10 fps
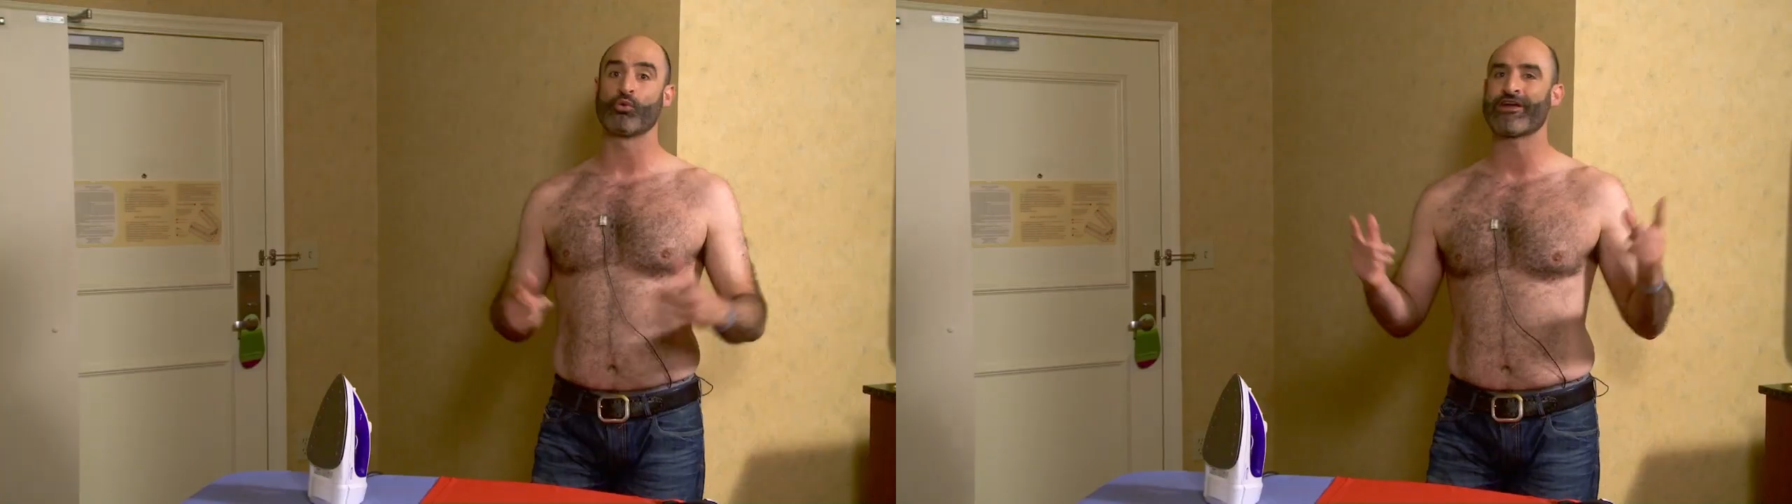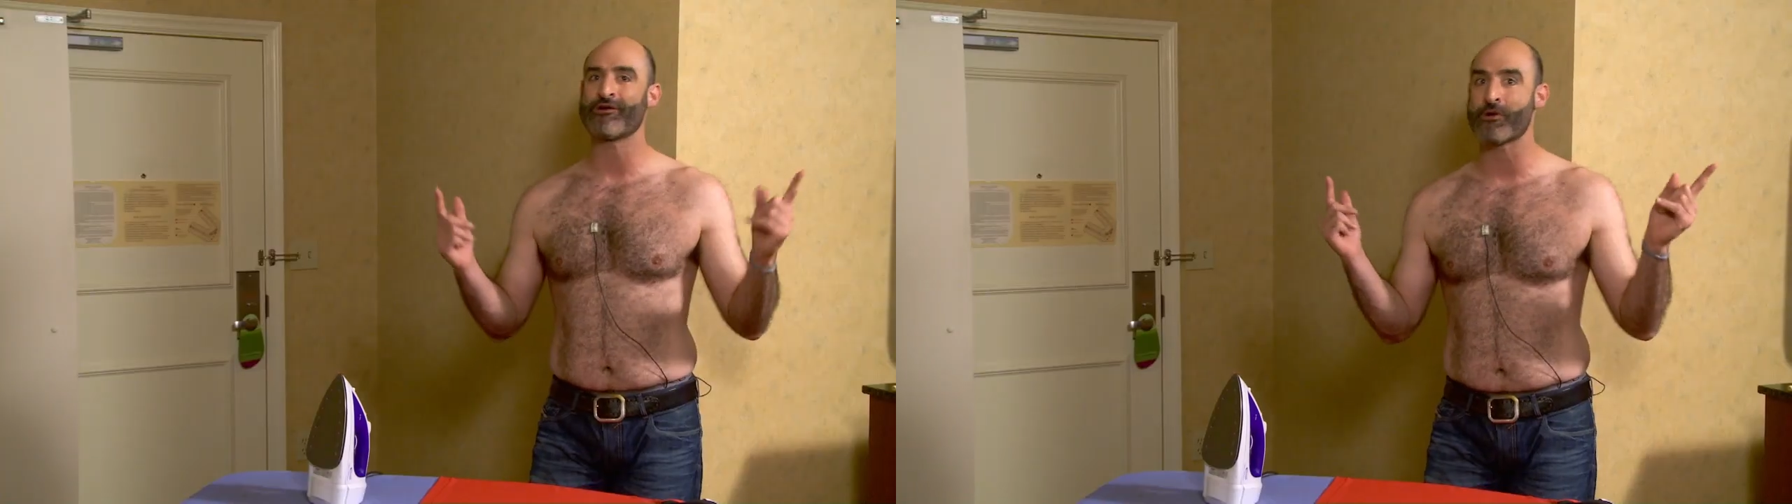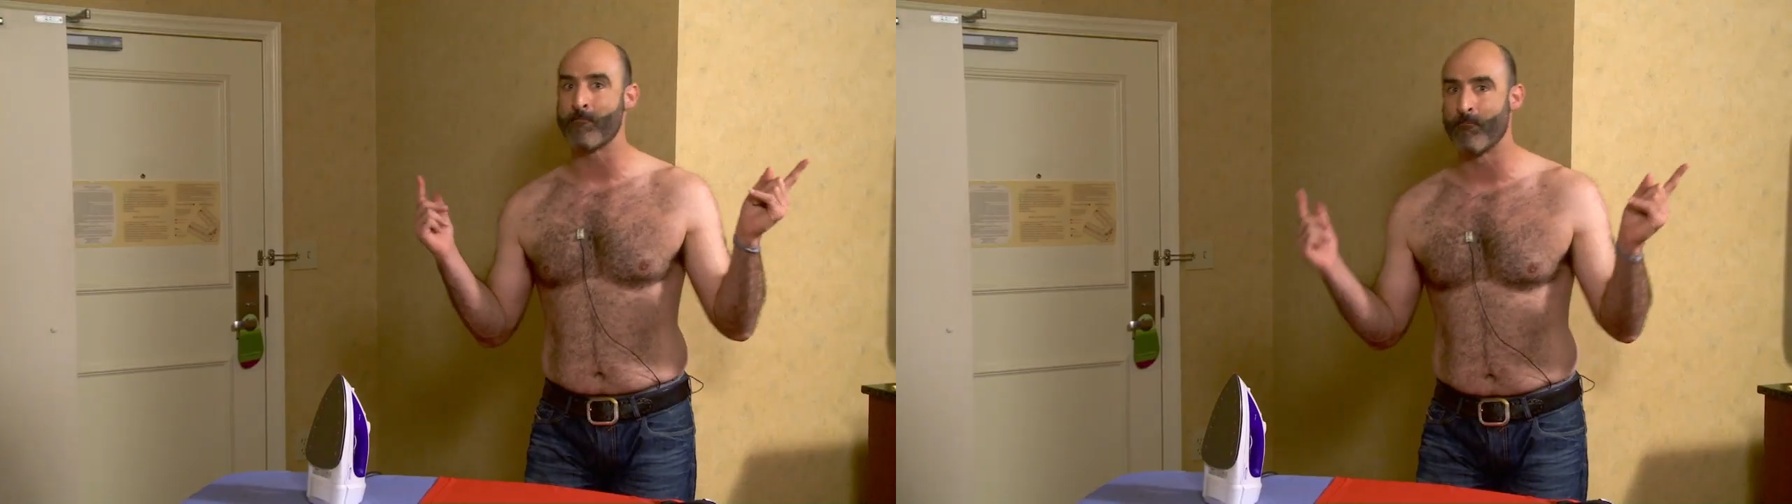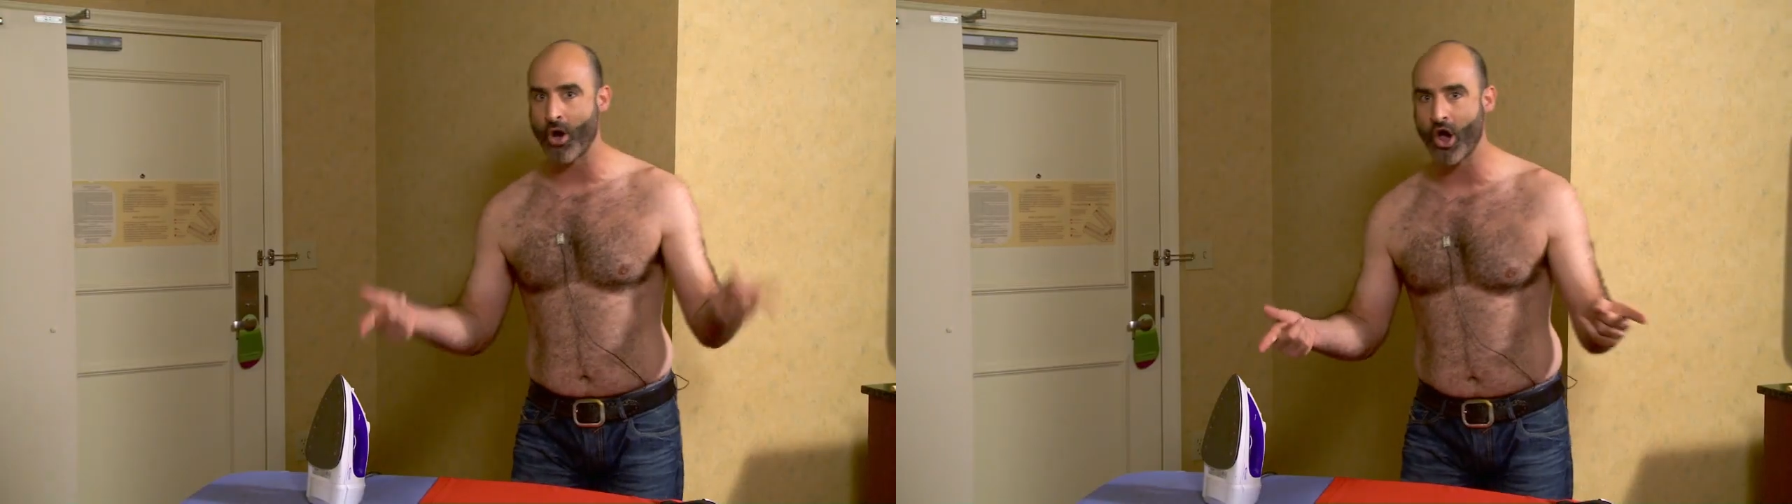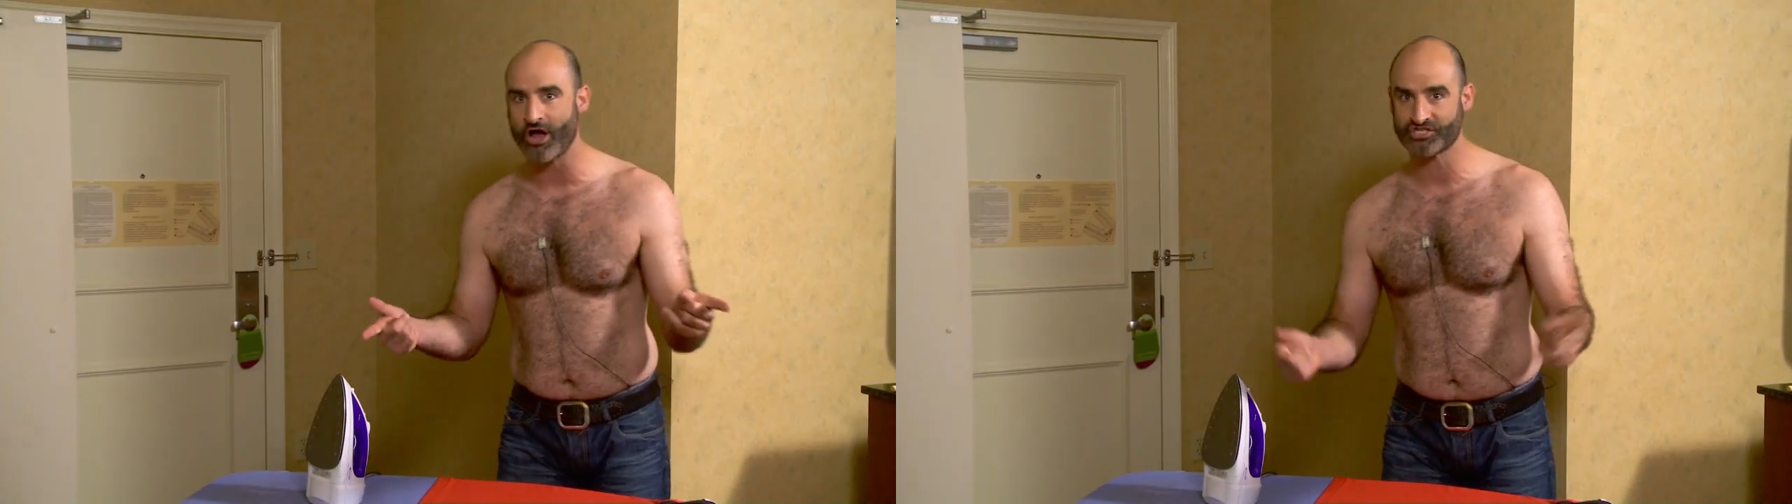we're here in
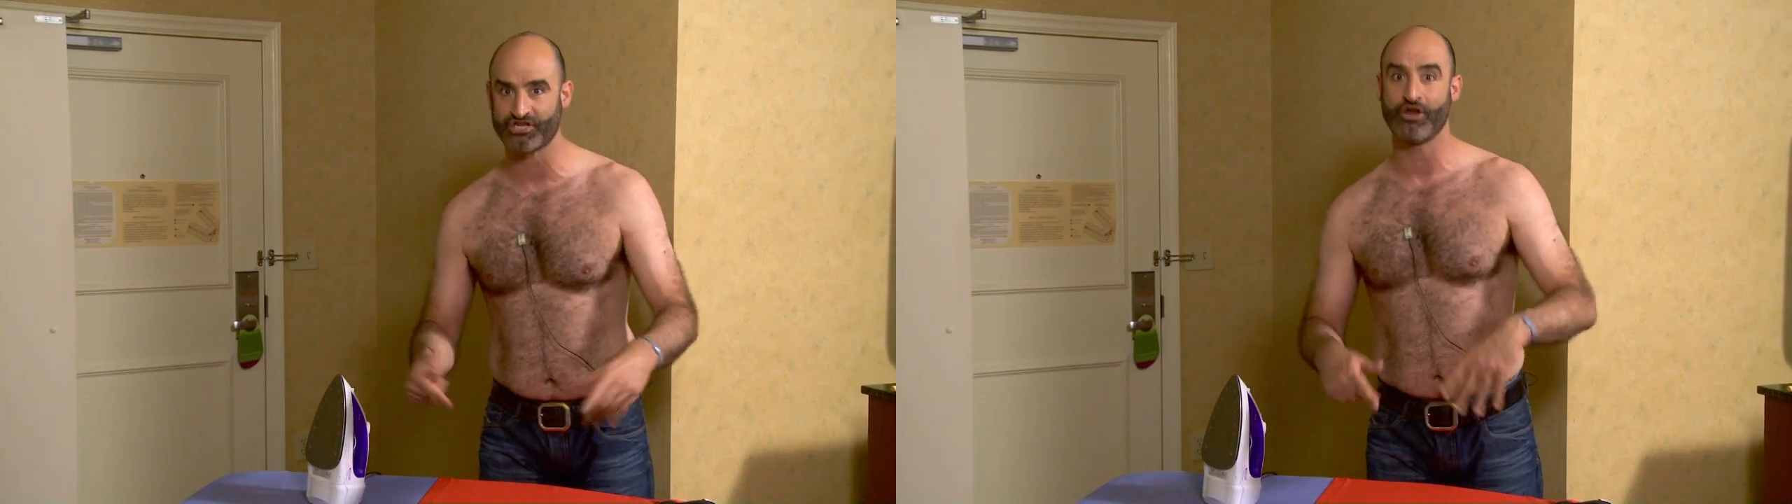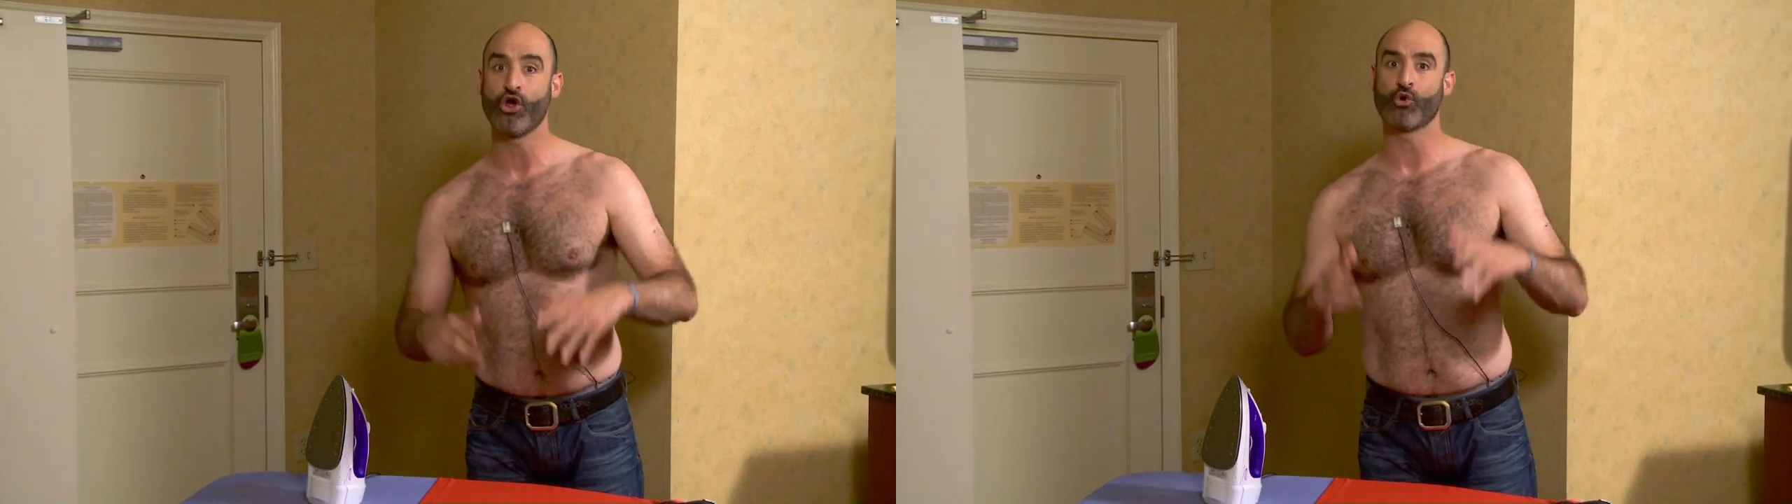Boston.